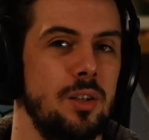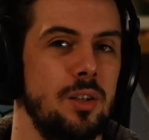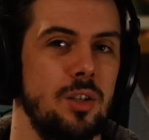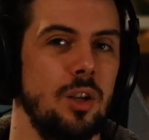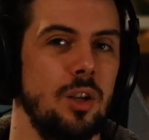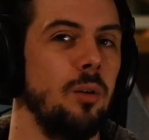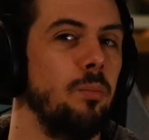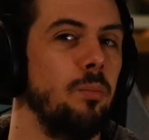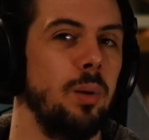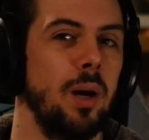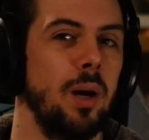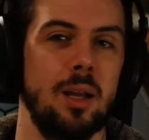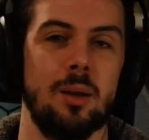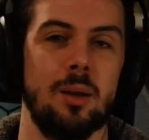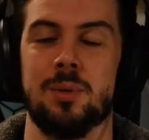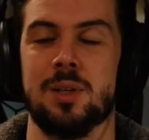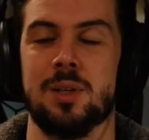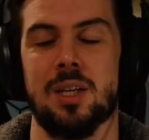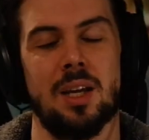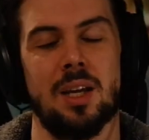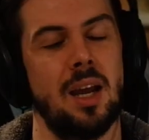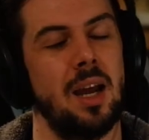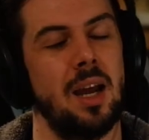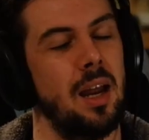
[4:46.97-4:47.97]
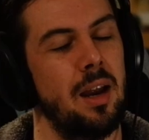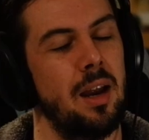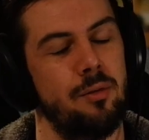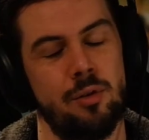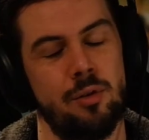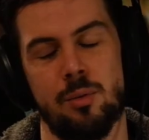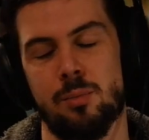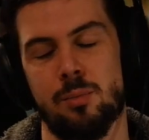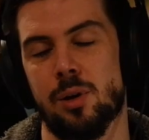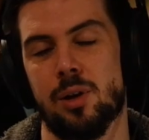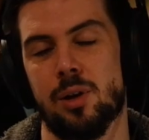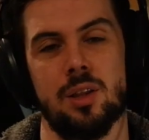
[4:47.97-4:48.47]
So biopsy
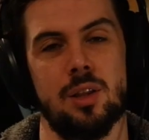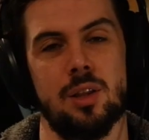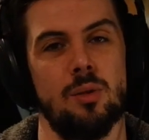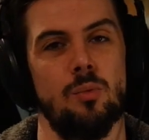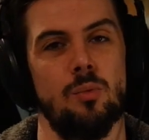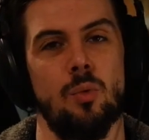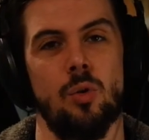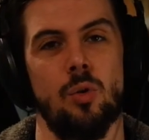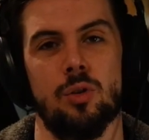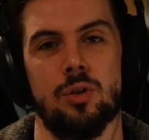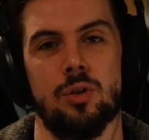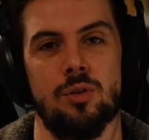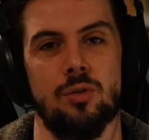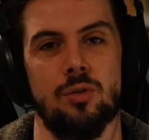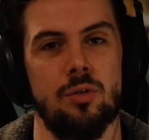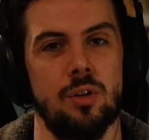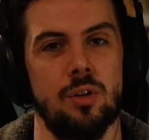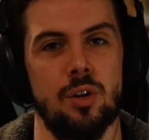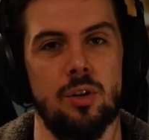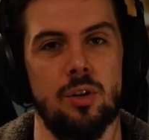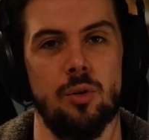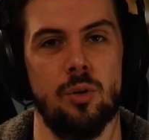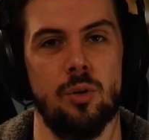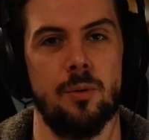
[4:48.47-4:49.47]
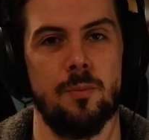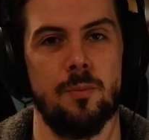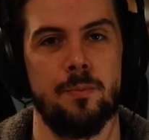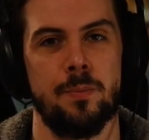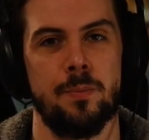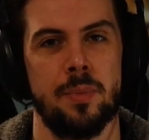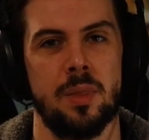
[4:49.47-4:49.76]
everybody that walks through the door.